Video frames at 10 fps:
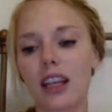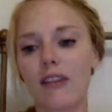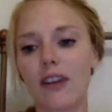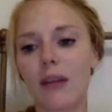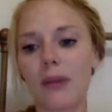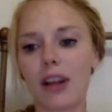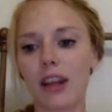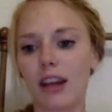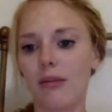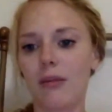give up on
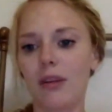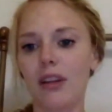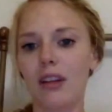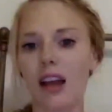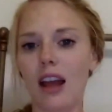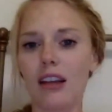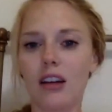them you mm-hmm.